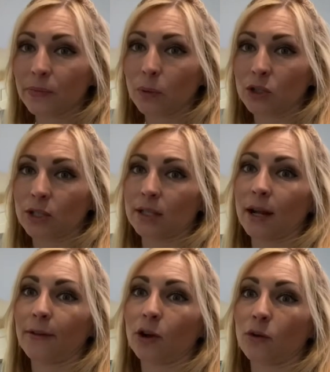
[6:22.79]
which is
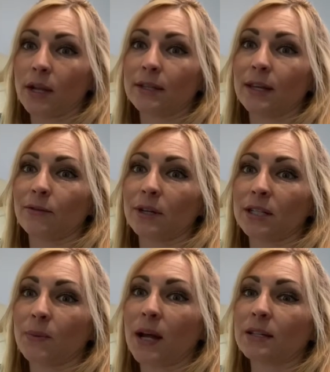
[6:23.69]
another great savory
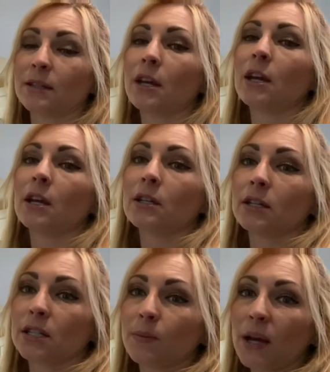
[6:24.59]
spice,
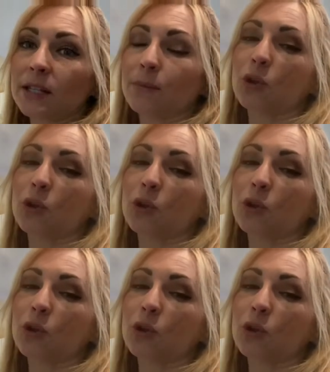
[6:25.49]
to spice up your